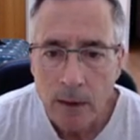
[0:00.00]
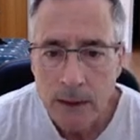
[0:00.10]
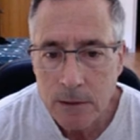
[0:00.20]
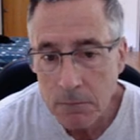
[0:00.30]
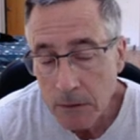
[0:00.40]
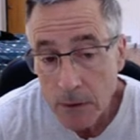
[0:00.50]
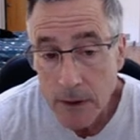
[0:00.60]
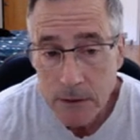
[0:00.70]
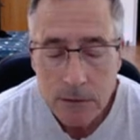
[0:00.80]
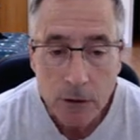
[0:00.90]
That's
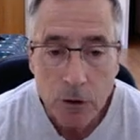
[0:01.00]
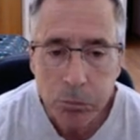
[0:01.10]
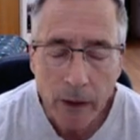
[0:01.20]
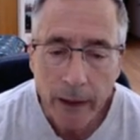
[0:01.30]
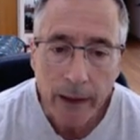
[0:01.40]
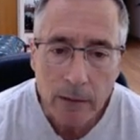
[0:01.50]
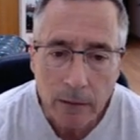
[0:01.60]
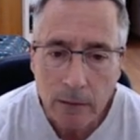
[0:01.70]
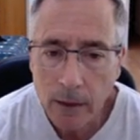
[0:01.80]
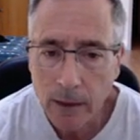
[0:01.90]
a good plan,
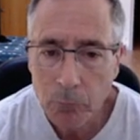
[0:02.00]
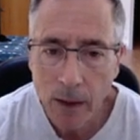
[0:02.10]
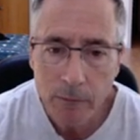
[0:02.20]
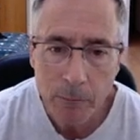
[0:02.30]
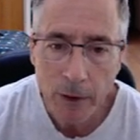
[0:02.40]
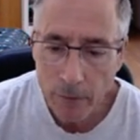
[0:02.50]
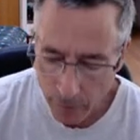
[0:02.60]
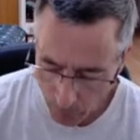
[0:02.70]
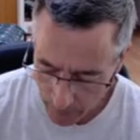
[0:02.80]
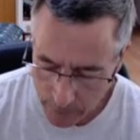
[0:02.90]
and probably better
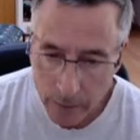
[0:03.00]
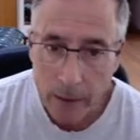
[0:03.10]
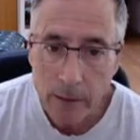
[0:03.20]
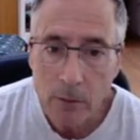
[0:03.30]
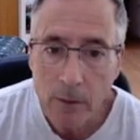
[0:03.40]
than what I did.